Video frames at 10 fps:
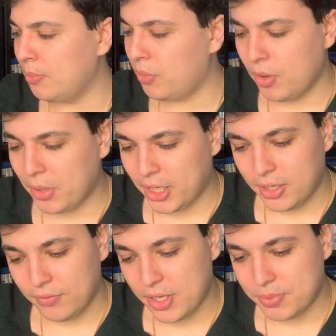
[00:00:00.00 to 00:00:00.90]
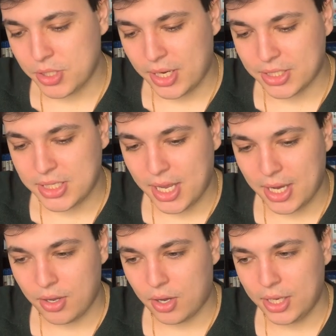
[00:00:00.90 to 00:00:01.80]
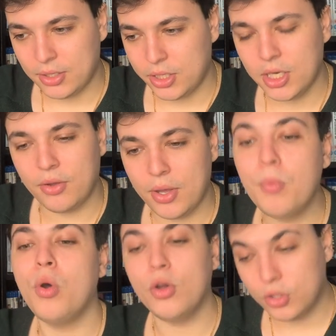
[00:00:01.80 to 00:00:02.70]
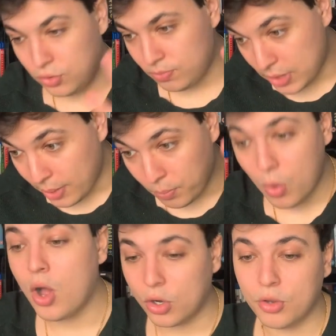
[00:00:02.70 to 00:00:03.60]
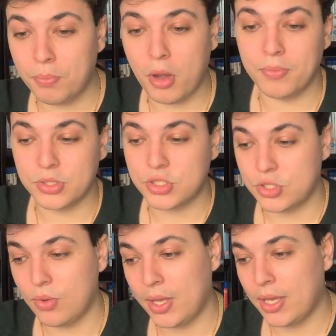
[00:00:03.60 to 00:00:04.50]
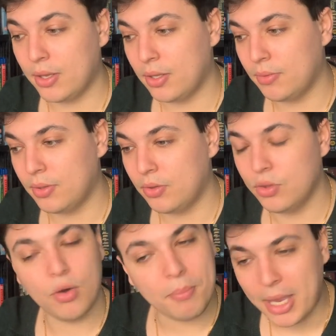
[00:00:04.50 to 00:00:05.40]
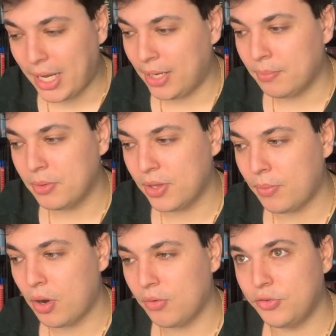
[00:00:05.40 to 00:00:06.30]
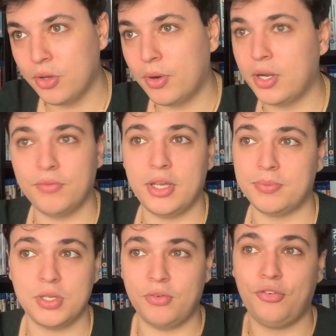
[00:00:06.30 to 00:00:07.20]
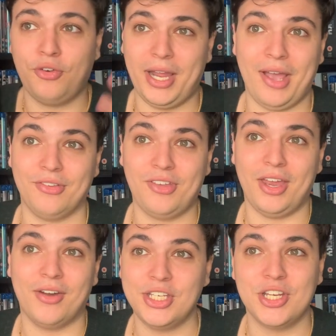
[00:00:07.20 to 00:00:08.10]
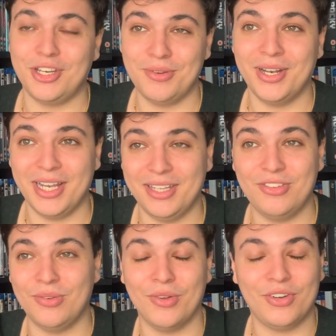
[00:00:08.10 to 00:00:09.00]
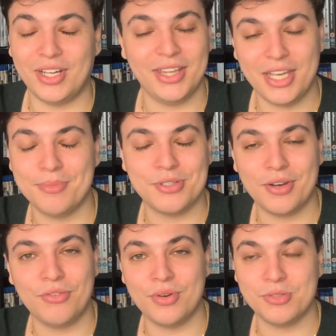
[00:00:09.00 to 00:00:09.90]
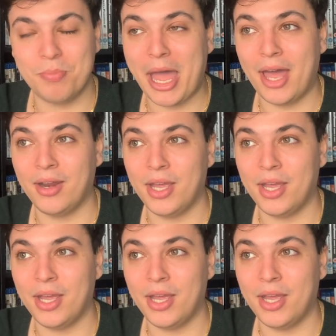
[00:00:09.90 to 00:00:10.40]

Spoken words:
What am I going to give the episode out of 10? There were good moments to it. Not many, but there were a few. I'll give the episode 3 out of 10. I genuinely do not like the episode. I thought it was bad.